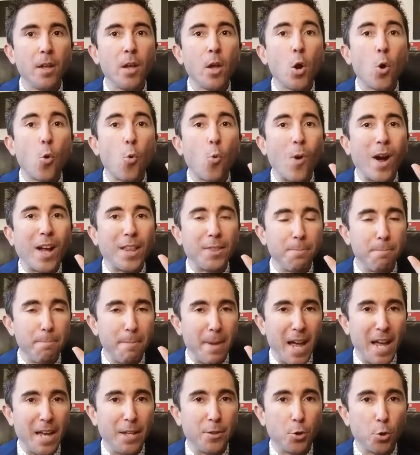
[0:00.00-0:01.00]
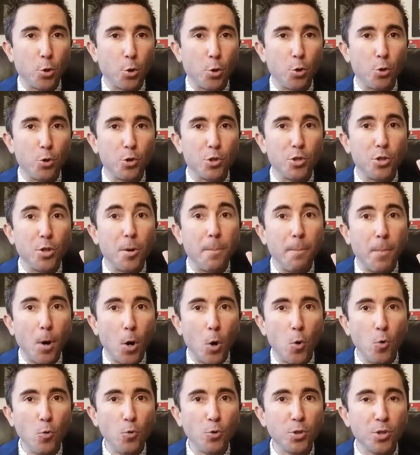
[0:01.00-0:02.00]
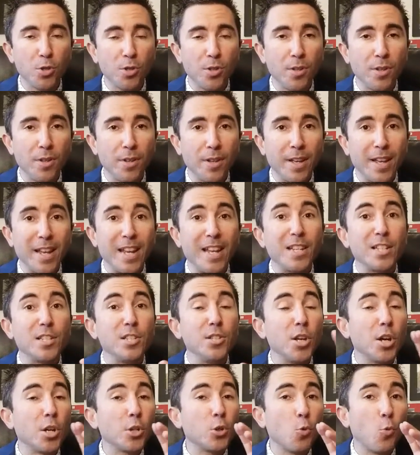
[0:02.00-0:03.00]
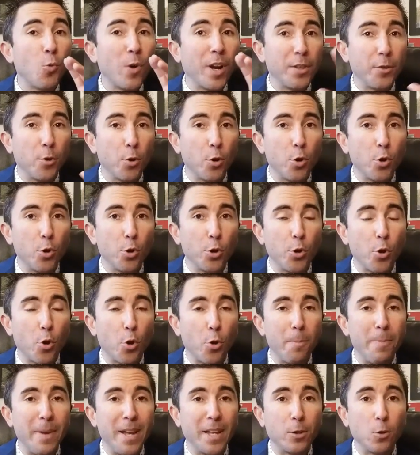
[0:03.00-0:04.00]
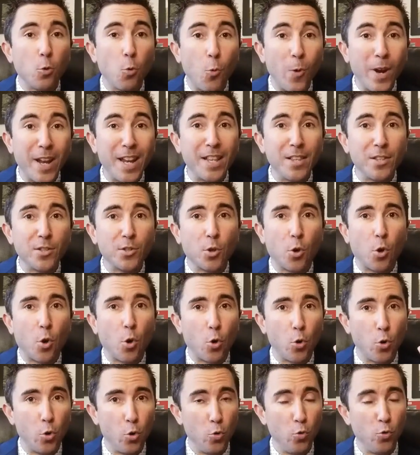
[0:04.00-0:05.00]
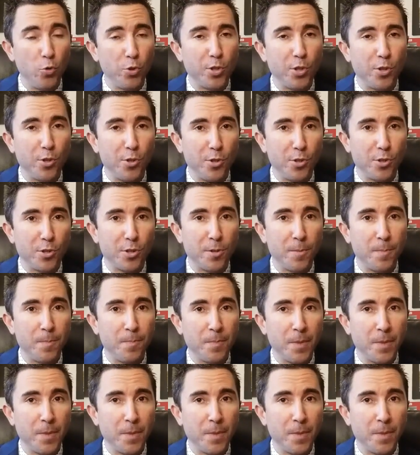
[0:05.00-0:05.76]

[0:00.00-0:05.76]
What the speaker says: What matters the most is not whether your bet wins or loses,